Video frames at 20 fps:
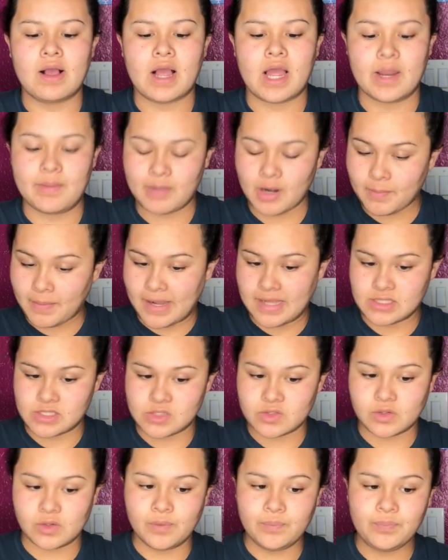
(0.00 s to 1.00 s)
eyebrow
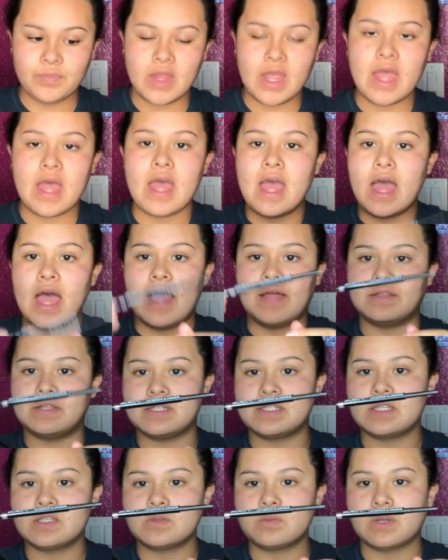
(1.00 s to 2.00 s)
pencil, and
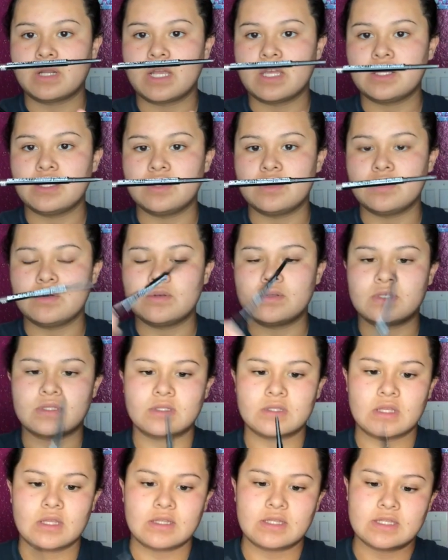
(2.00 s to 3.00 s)
this is what I use.